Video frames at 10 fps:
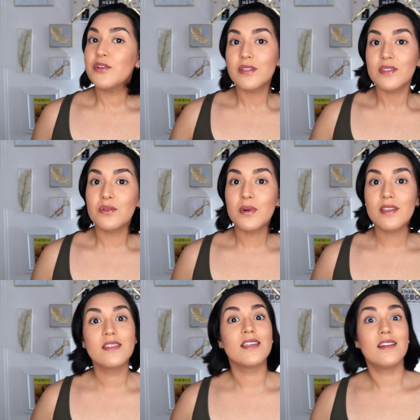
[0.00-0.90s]
you can still wear
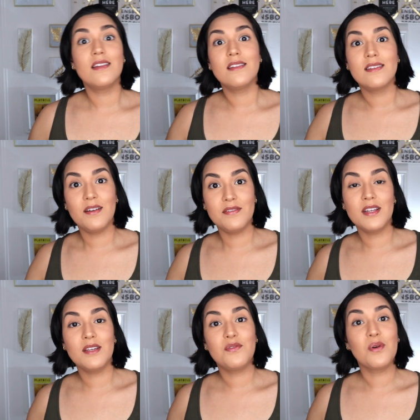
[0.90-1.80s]
this, and
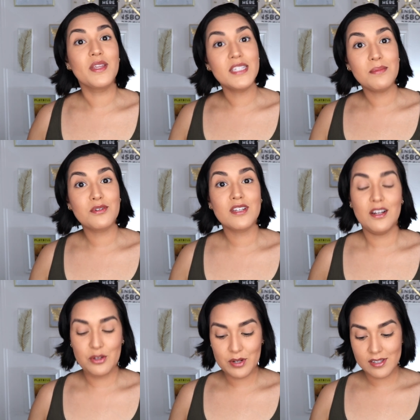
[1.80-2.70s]
definitely if you're on the deeper
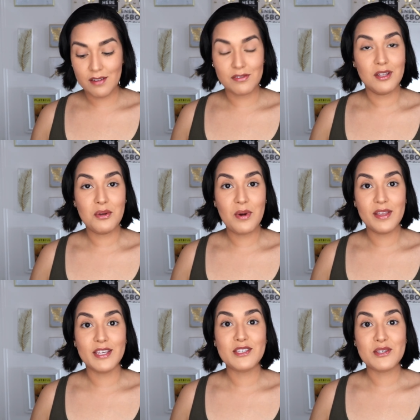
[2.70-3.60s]
side, you can definitely wear
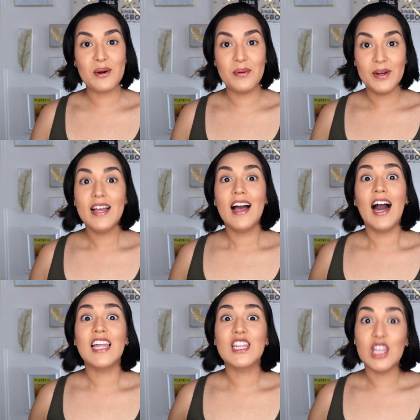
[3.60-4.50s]
this. So
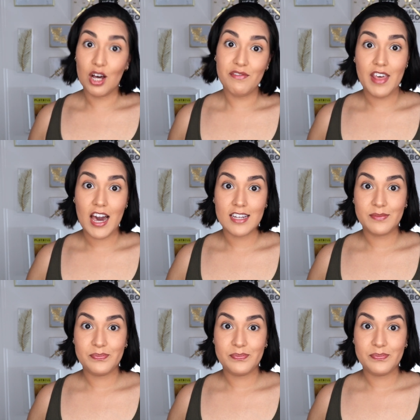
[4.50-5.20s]
I love that.